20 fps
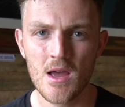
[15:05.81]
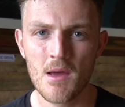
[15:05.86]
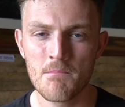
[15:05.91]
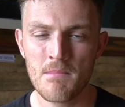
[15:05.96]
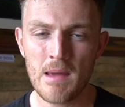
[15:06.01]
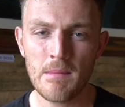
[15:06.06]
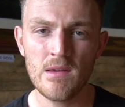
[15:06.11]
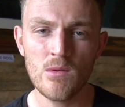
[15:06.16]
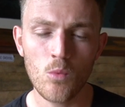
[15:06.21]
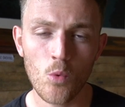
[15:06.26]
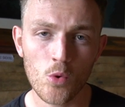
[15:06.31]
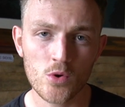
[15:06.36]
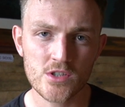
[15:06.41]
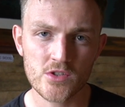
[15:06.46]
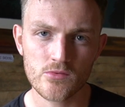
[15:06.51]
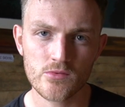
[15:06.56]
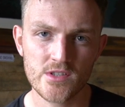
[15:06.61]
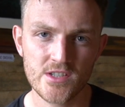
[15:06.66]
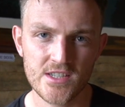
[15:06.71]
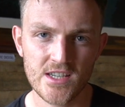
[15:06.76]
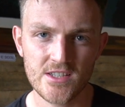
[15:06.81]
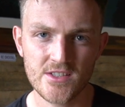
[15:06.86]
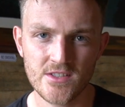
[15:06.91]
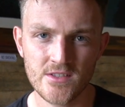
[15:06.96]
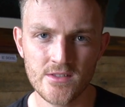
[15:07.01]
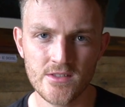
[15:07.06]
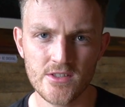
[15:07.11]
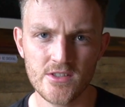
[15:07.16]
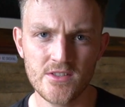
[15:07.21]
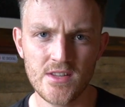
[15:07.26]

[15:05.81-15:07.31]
maybe water resistance.